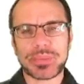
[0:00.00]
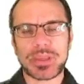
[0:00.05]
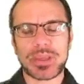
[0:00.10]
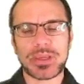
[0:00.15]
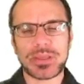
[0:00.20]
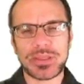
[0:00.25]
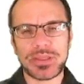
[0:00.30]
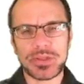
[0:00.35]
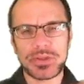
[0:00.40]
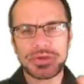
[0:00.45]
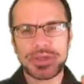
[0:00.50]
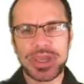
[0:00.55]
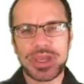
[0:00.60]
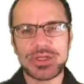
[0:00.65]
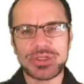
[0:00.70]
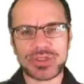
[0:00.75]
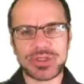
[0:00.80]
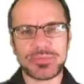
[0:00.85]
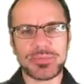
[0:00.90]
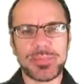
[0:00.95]

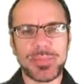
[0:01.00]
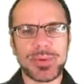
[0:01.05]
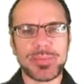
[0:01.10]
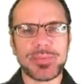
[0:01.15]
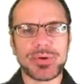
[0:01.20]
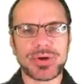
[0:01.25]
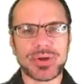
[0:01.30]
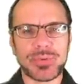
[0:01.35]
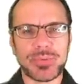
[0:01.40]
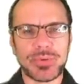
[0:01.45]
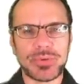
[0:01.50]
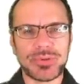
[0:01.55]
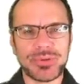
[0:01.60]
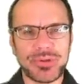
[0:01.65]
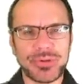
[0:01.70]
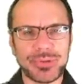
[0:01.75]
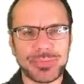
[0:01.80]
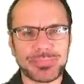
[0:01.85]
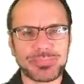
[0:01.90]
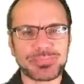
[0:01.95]
location in memory will
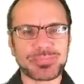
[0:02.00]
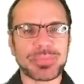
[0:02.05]
do.